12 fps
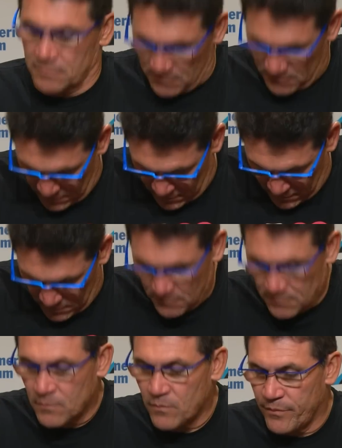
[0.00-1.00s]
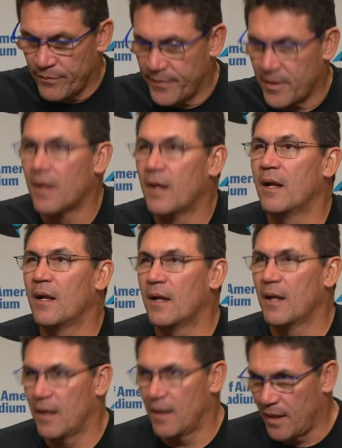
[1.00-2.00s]
and are able to provide depth, I
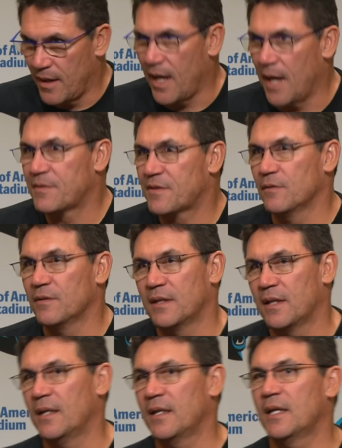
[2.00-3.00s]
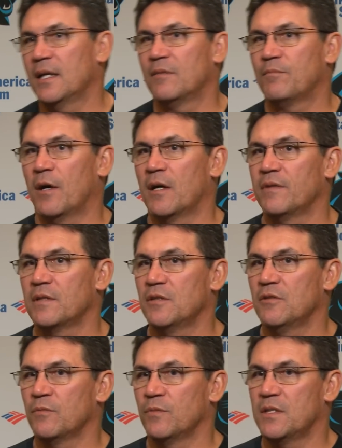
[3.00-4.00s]
would imagine. Absolutely. And- again, part of it
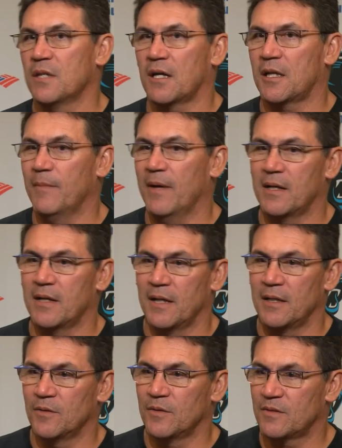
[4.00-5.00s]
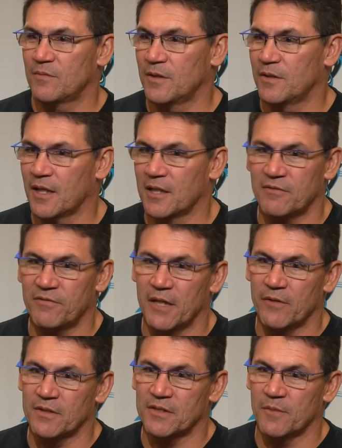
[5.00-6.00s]
too is when we talk about it, I know it's one of you guys'
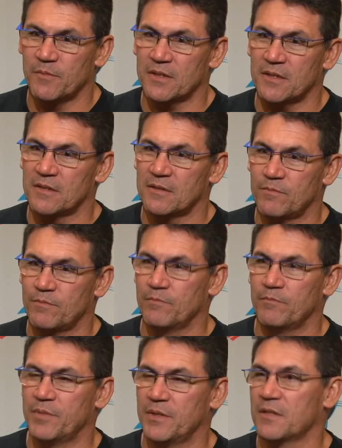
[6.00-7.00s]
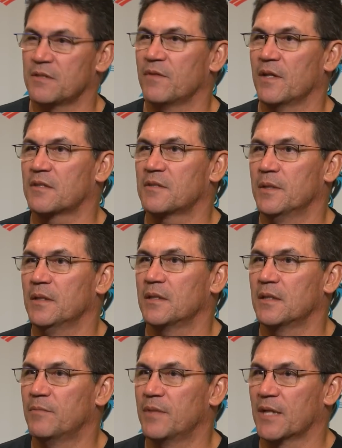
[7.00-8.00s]
favorite subjects, is position
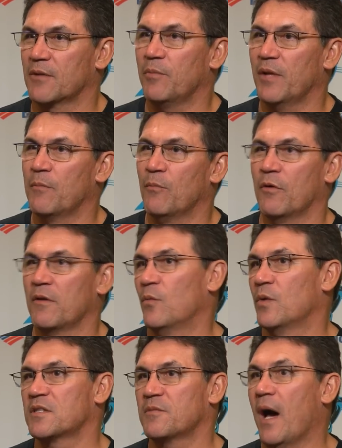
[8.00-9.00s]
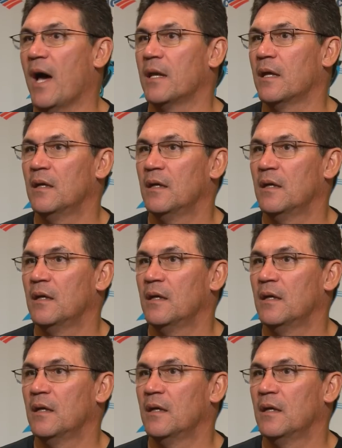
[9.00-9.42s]
flexibility, being able to play more than one spot.